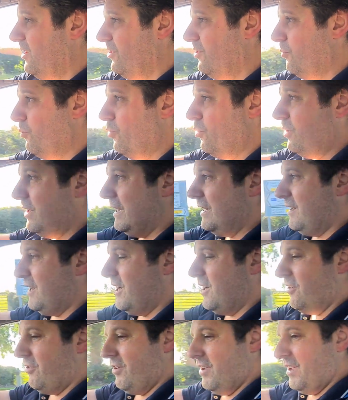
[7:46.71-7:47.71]
The wood in
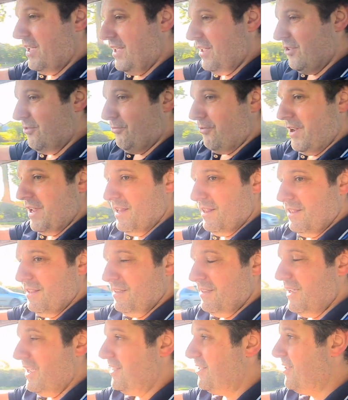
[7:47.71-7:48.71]
here is real.
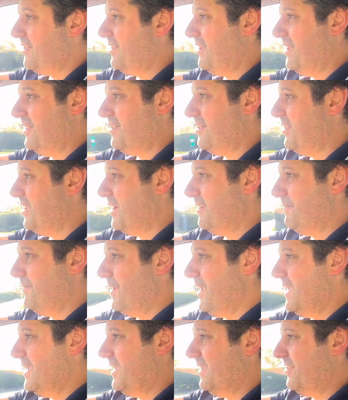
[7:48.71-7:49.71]
It's not
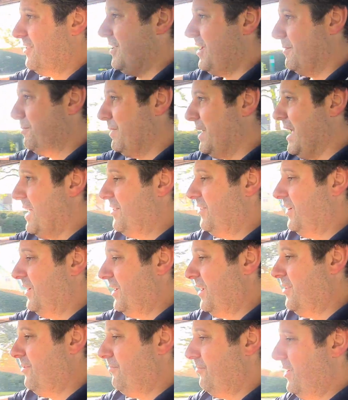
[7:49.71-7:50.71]
fake, it's not plastic,
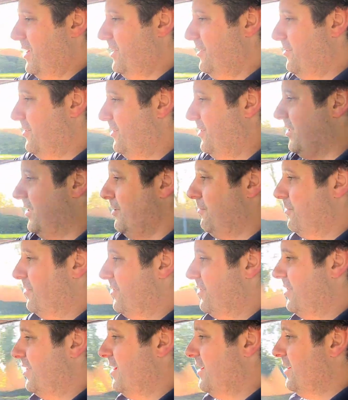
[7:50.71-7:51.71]
it is real. You can see where
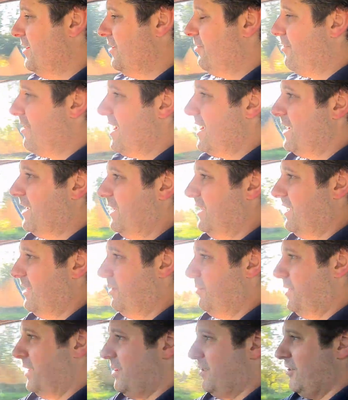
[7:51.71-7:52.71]
it's cracking a
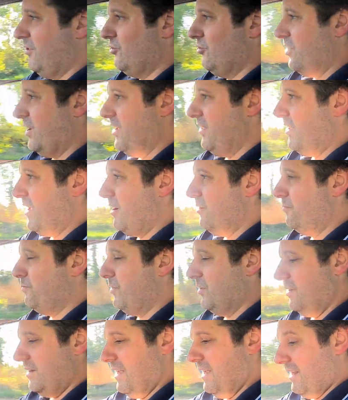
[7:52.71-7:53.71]
little bit as it dries out,
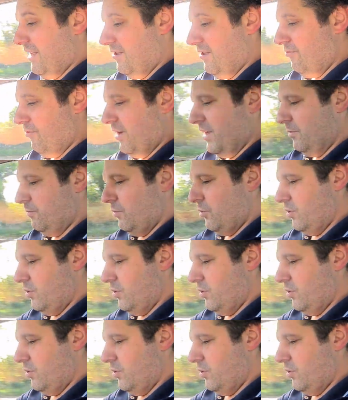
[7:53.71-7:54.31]
but it is real